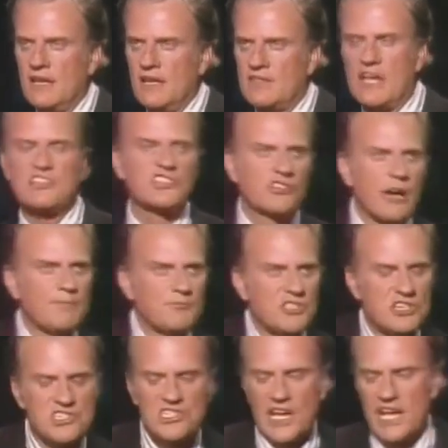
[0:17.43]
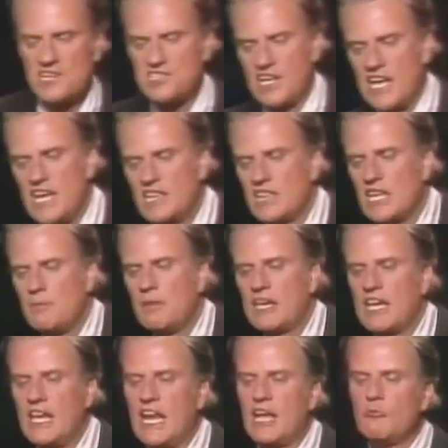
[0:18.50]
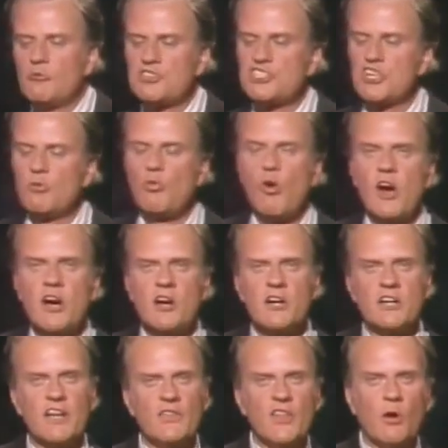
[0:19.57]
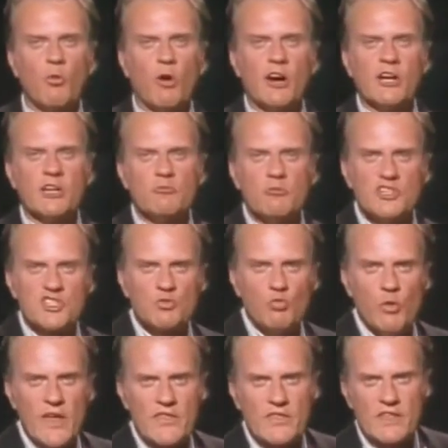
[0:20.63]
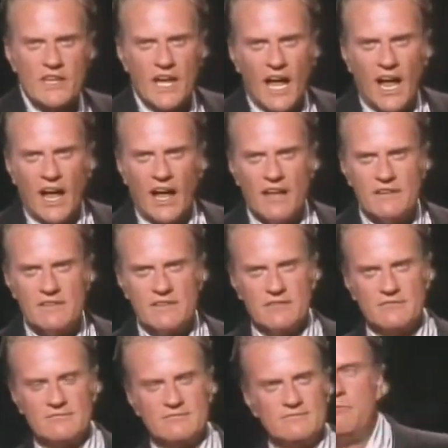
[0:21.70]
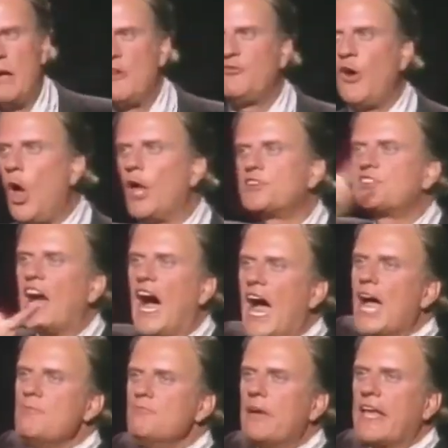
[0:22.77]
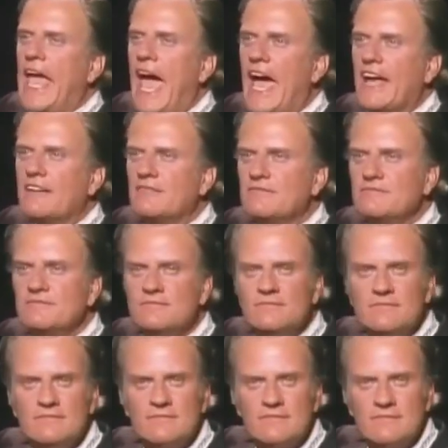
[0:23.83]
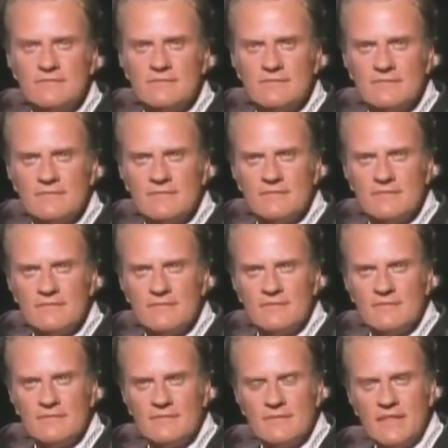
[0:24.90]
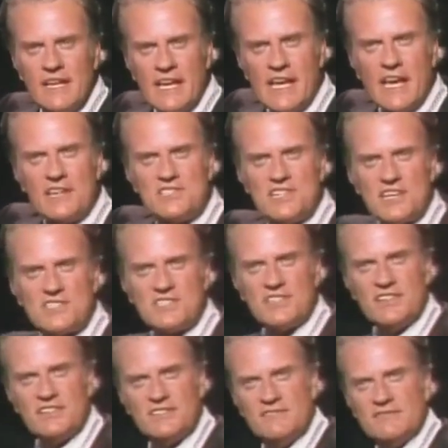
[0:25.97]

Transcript: The scripture says, in the beginning was the Word, and the Word was with God. Before time began, he existed.